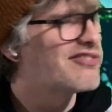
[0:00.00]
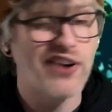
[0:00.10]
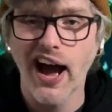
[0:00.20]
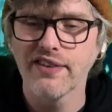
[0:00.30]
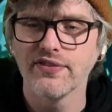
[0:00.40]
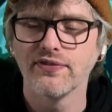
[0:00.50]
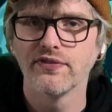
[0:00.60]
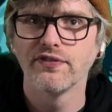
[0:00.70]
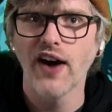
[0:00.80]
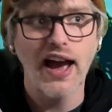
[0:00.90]
five
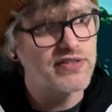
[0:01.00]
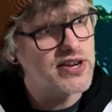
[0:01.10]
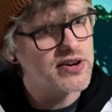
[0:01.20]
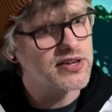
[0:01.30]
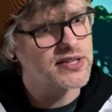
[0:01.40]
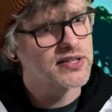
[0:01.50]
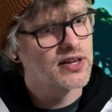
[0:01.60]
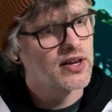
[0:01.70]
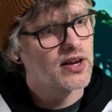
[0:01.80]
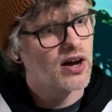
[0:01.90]
5
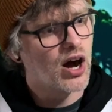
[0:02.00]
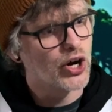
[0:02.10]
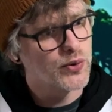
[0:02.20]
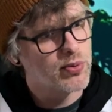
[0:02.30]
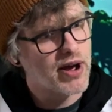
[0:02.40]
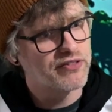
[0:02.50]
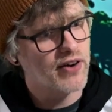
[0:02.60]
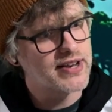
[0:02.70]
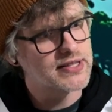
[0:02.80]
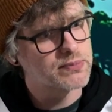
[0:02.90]
years, a group of my
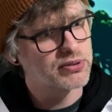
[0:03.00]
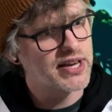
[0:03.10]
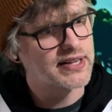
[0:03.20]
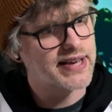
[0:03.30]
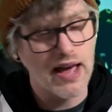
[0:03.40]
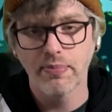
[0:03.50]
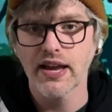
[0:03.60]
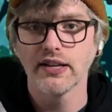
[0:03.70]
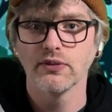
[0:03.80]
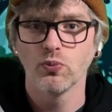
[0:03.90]
friends played
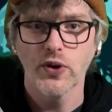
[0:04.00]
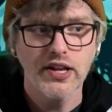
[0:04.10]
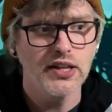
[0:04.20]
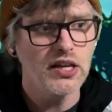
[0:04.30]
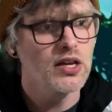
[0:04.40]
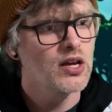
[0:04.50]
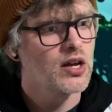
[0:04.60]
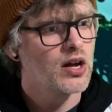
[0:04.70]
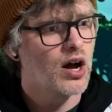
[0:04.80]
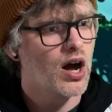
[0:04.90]
campaign weekly,
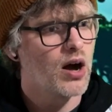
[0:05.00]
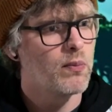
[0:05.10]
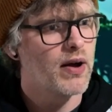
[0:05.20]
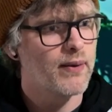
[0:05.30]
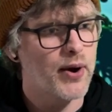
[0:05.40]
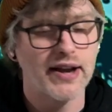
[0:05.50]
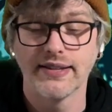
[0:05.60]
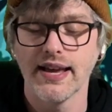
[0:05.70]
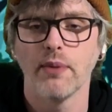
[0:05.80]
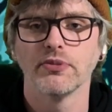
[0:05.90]
where
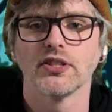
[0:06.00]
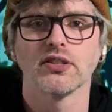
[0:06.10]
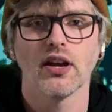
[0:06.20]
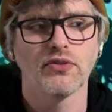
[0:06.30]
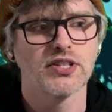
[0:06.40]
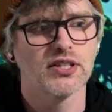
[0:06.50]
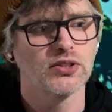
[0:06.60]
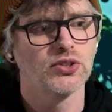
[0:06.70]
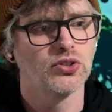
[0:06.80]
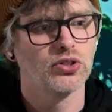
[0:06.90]
I DM'd every
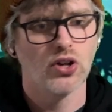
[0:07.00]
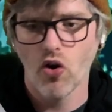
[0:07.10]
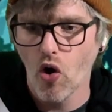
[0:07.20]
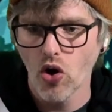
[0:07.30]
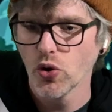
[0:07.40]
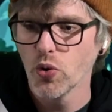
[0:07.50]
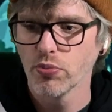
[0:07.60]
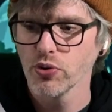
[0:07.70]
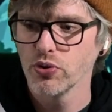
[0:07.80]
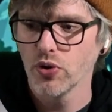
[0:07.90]
single all
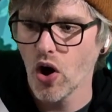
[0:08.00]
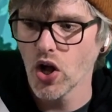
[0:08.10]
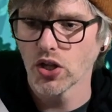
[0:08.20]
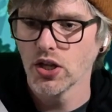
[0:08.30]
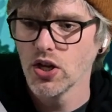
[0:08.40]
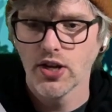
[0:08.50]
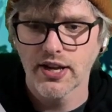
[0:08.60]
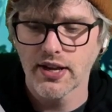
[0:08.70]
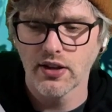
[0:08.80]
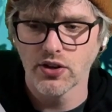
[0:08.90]
homebrew, all
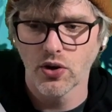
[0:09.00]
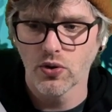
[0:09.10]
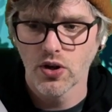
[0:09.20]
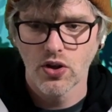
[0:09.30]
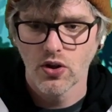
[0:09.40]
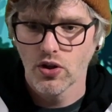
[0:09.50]
you know,